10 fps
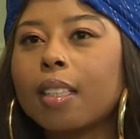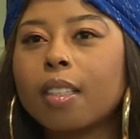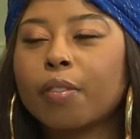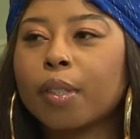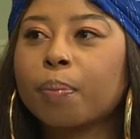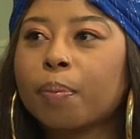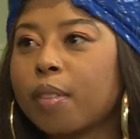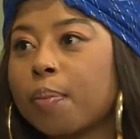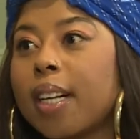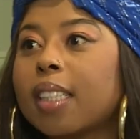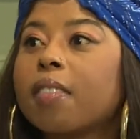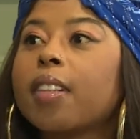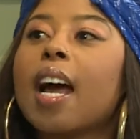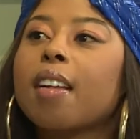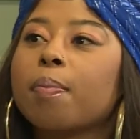a different perspective
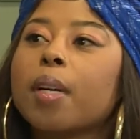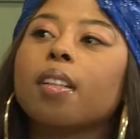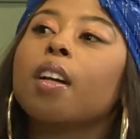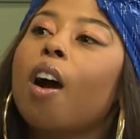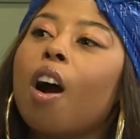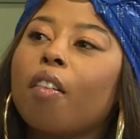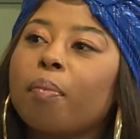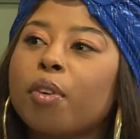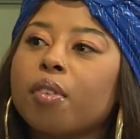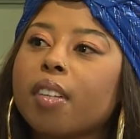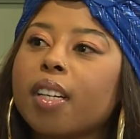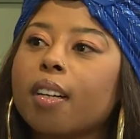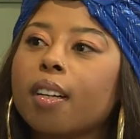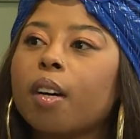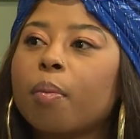and aspect of
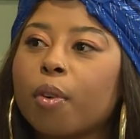music yeah.